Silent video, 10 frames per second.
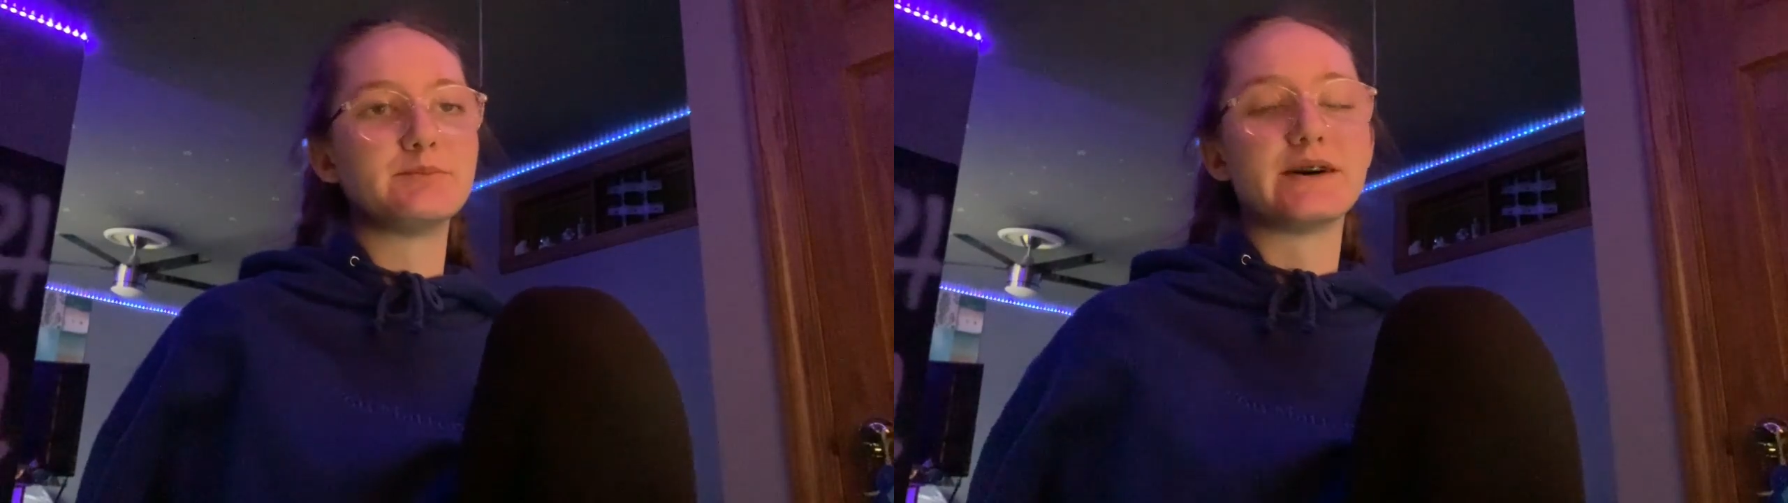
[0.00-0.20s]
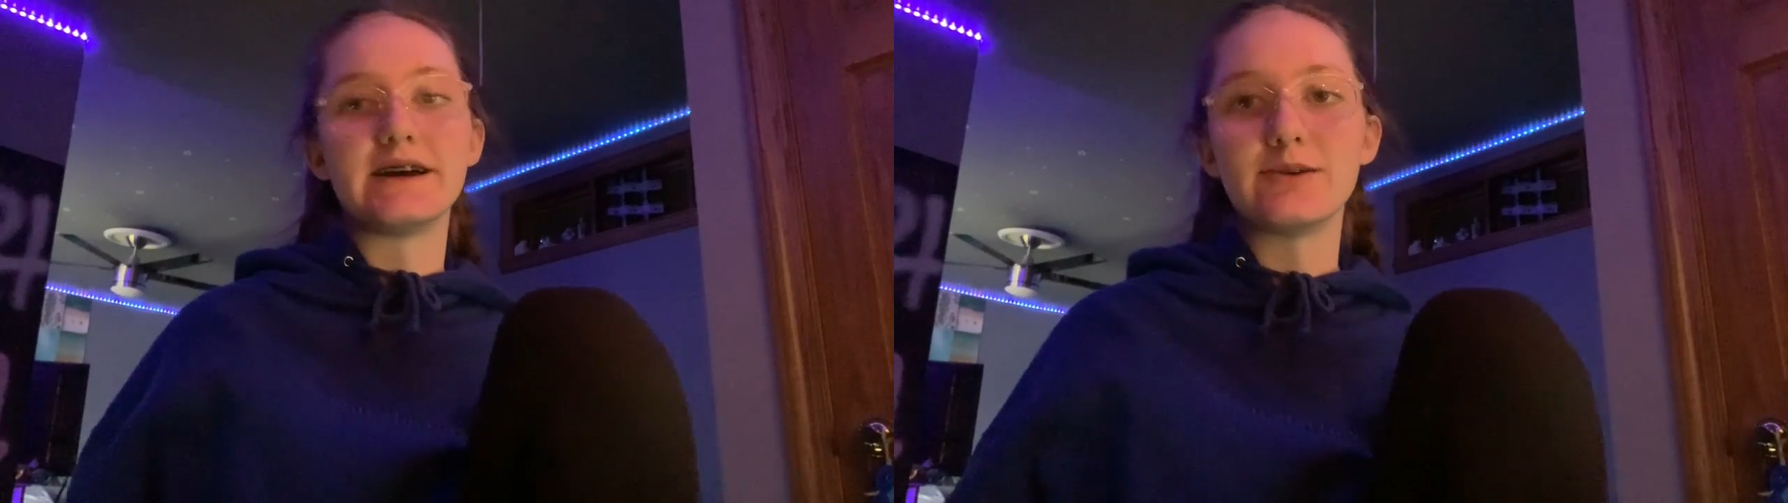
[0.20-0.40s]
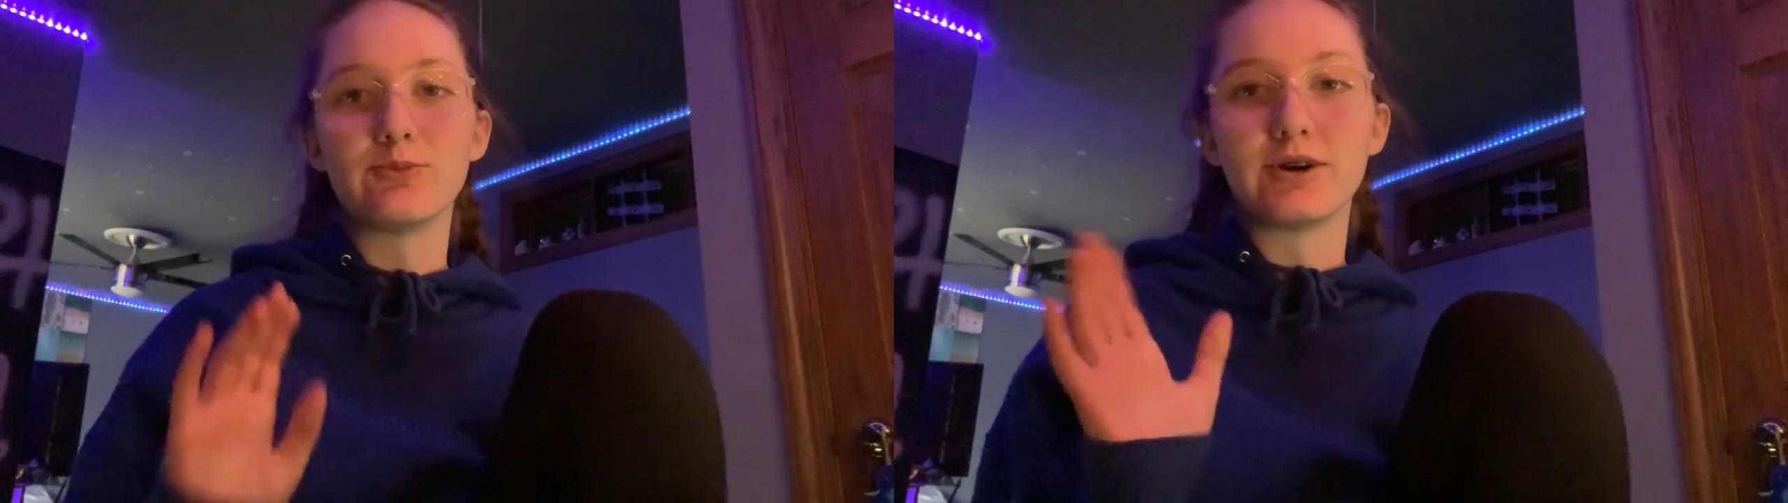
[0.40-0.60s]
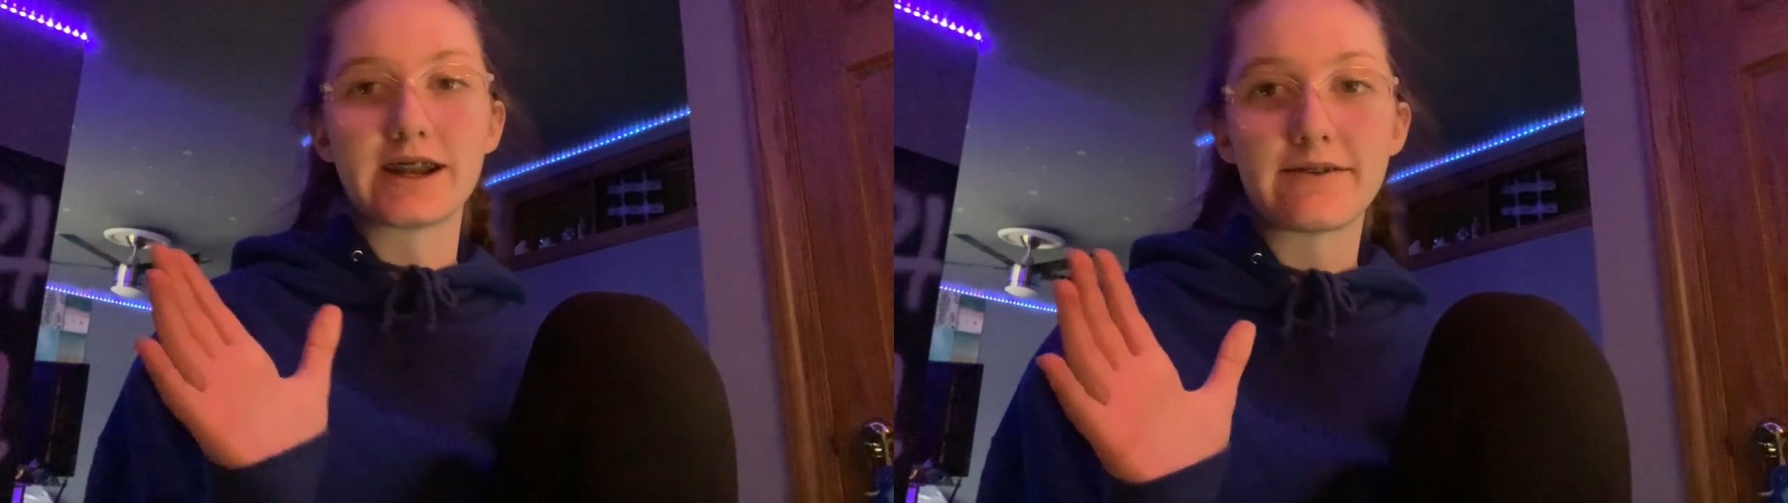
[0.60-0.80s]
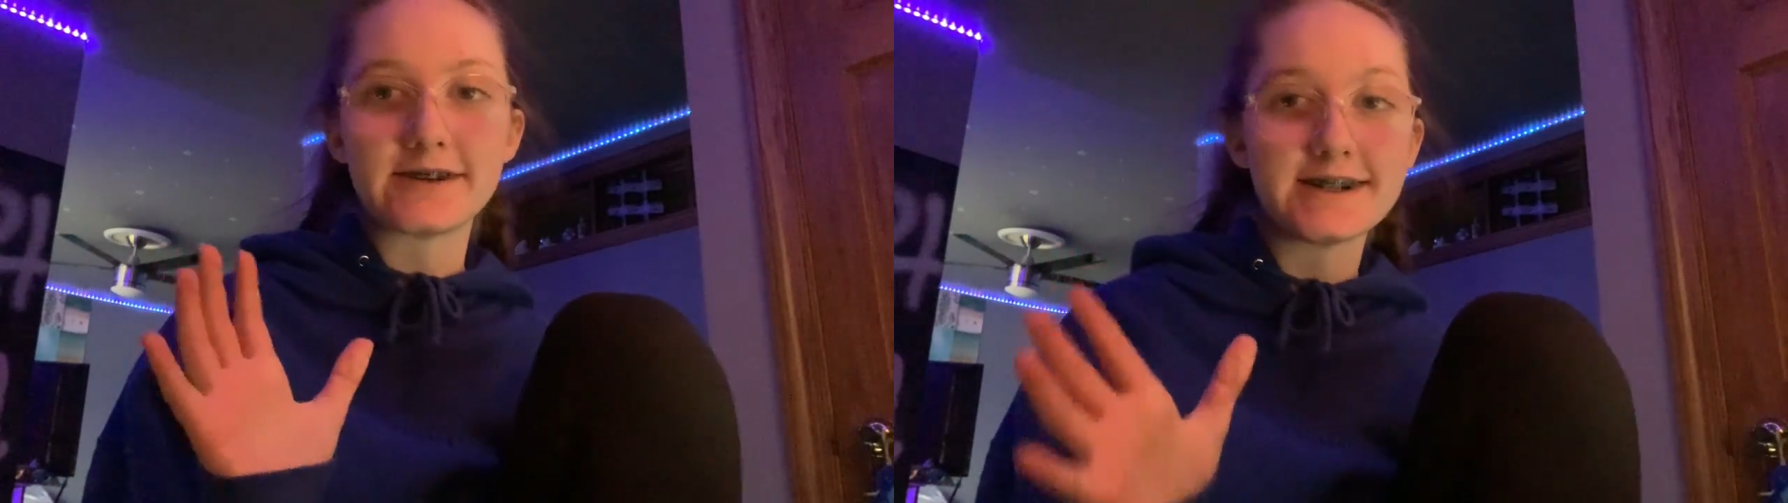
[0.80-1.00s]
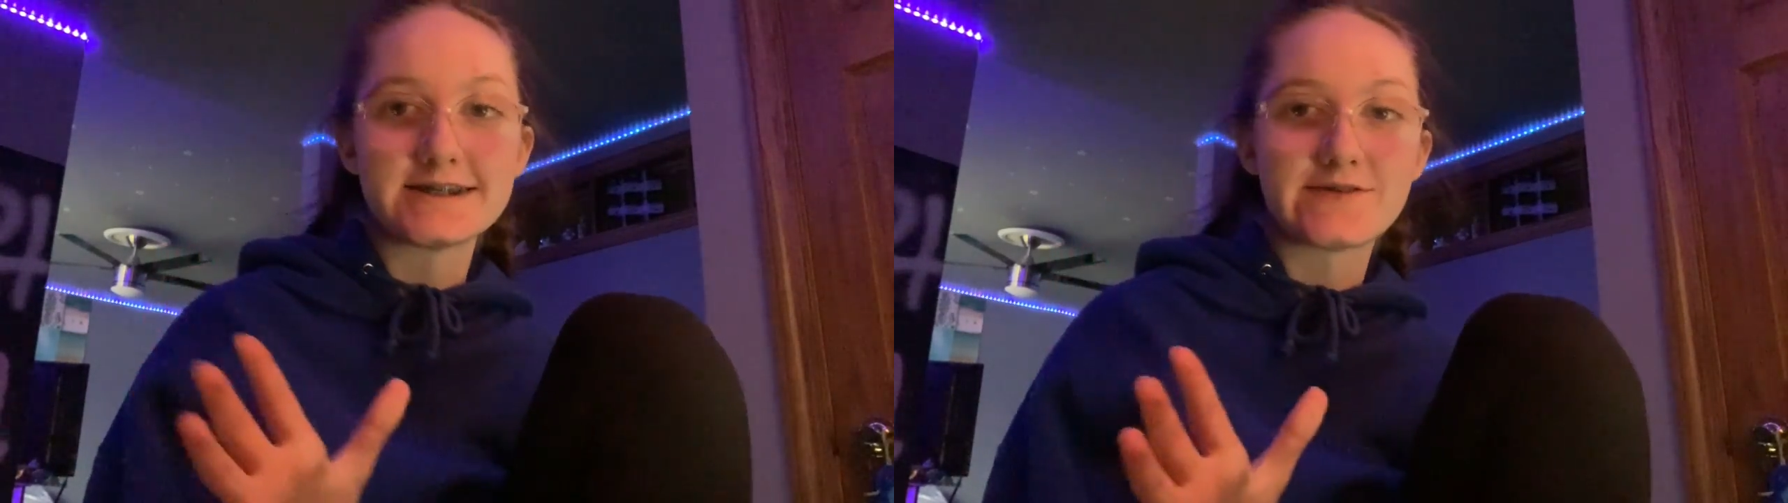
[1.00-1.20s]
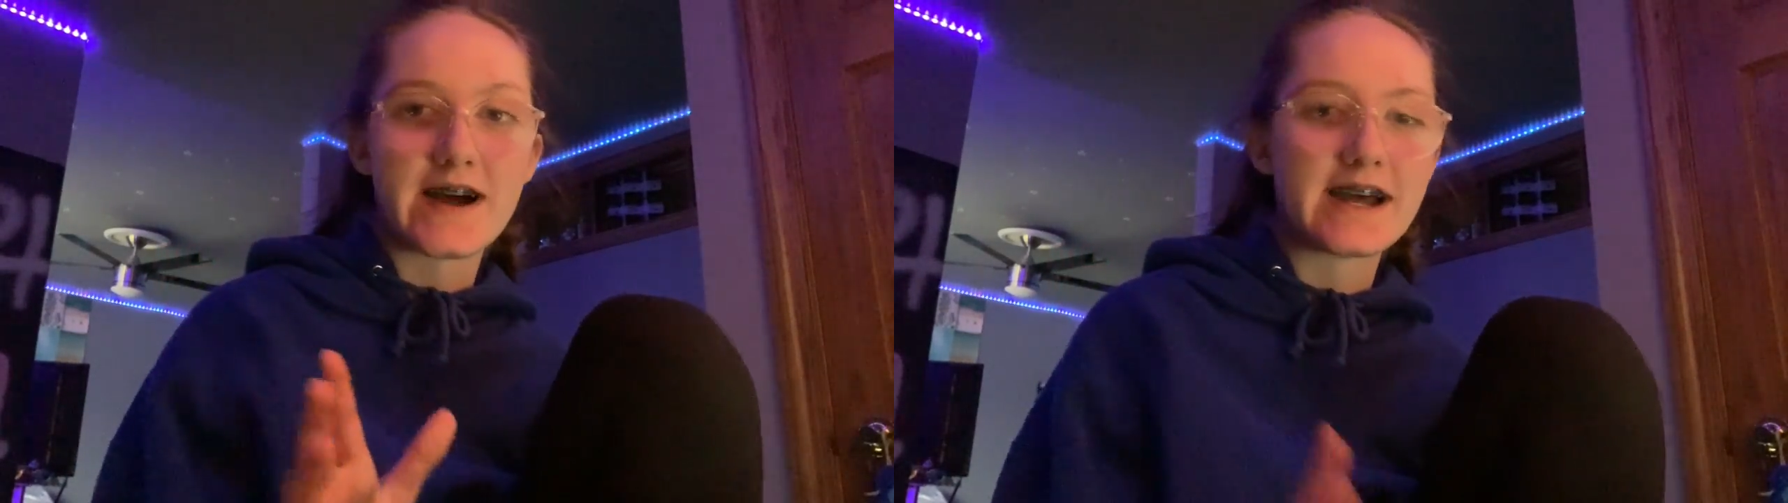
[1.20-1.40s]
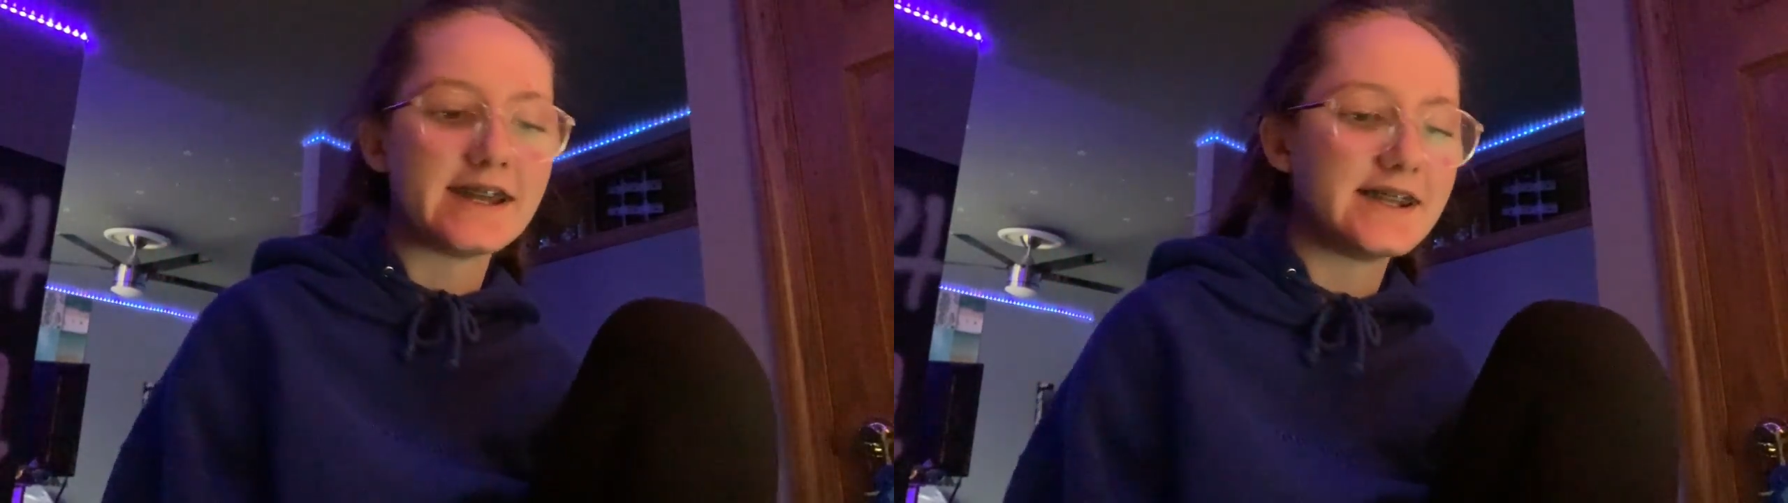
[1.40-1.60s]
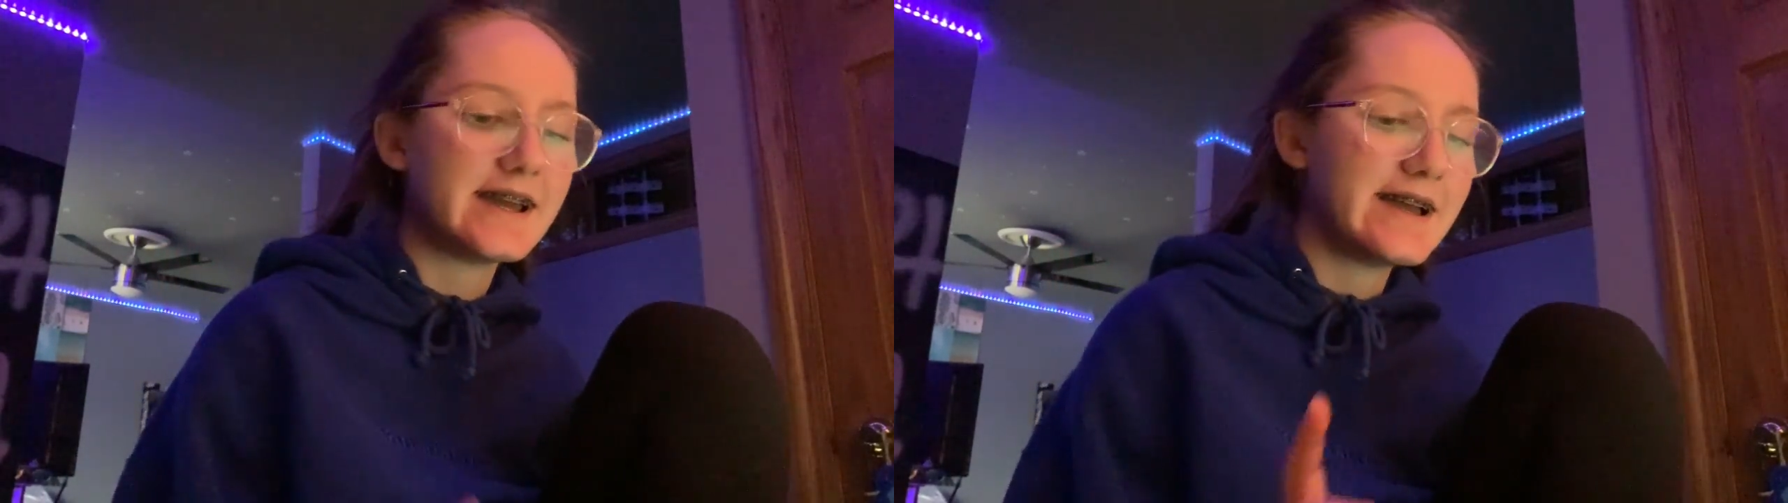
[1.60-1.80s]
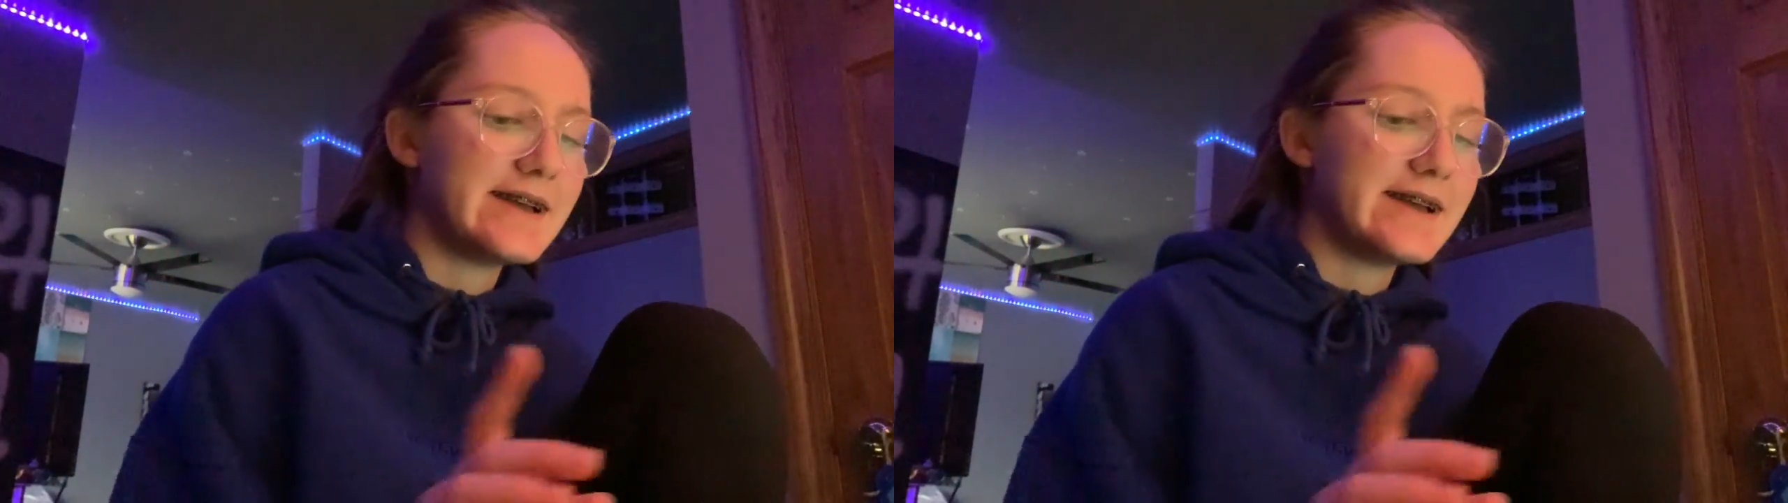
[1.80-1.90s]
but whatever, it's fine.